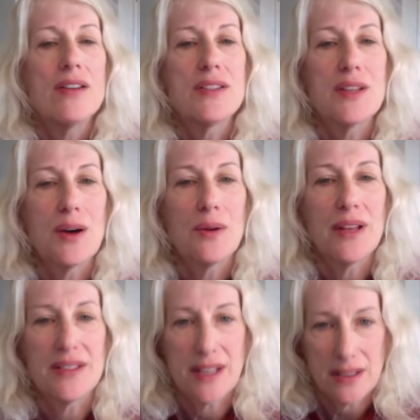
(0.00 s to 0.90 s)
So
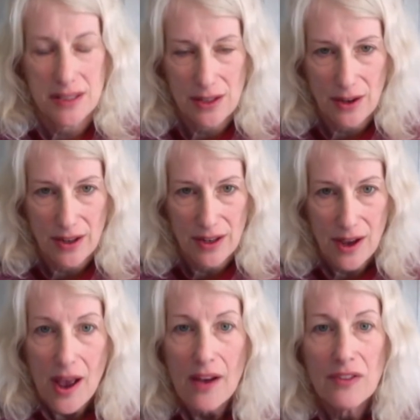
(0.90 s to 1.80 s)
let's get started.
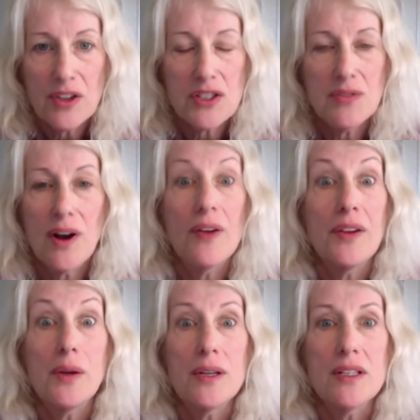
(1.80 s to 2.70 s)
First of all,
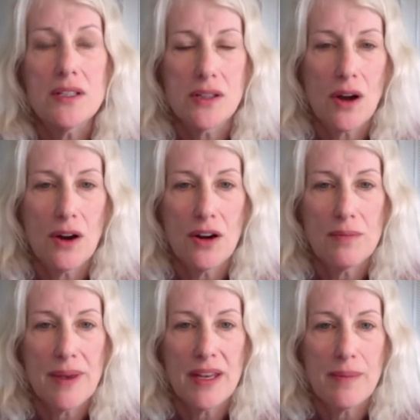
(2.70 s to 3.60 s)
you can
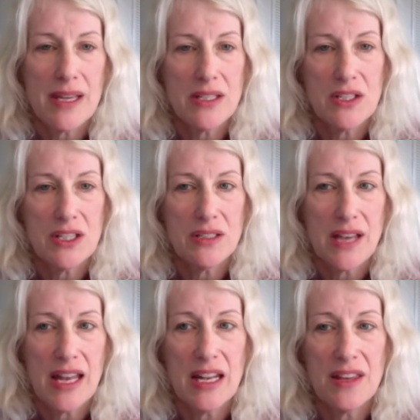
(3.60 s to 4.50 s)
discard many
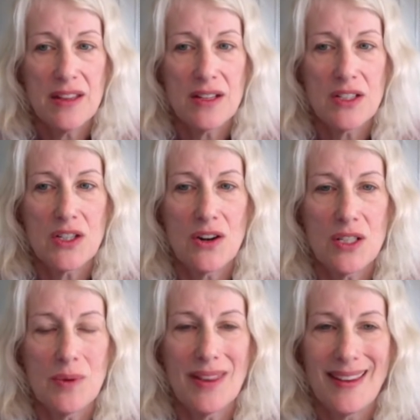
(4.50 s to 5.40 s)
messages. Anything that
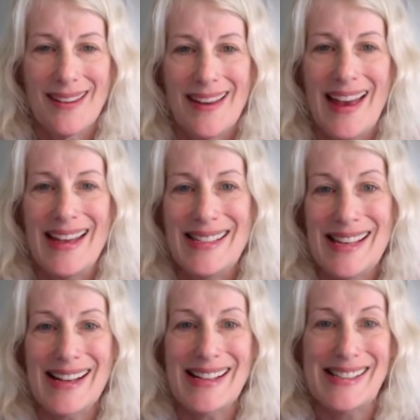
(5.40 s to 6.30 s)
starts with, hey,
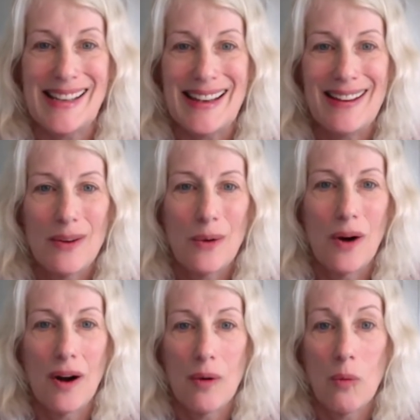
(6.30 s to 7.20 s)
sexy,
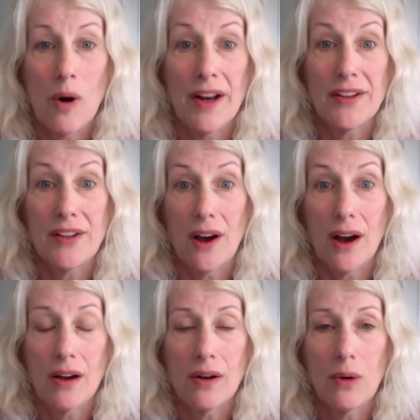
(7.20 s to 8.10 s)
or wanna
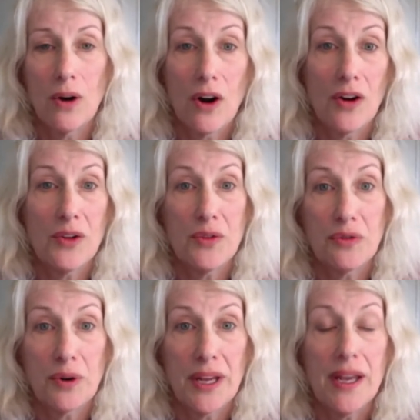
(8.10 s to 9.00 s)
talk, or are you
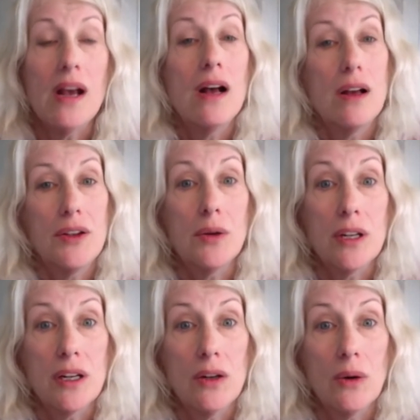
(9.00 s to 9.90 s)
free, you
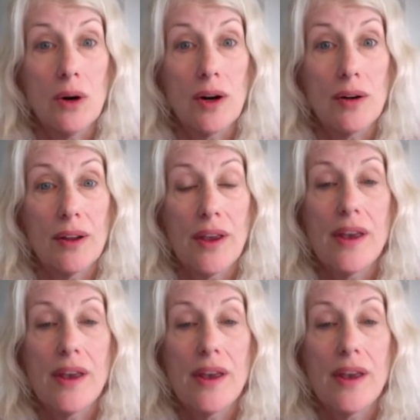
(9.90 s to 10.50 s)
can ignore.